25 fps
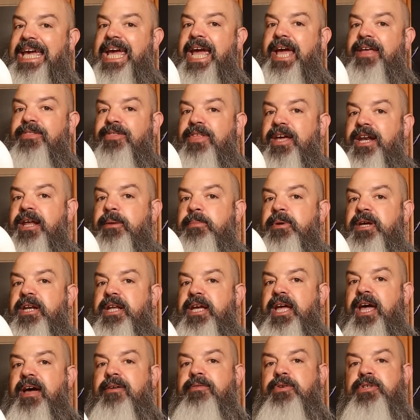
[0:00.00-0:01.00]
and then I'm
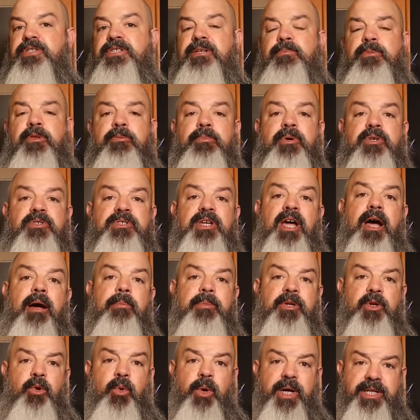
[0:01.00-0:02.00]
gonna cover some of the most
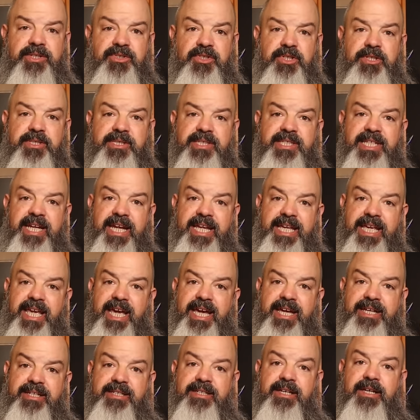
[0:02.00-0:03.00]
common questions that I
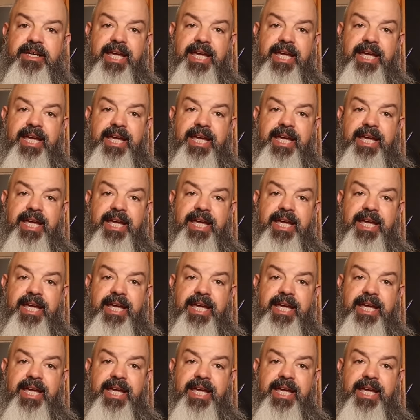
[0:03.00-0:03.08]
get,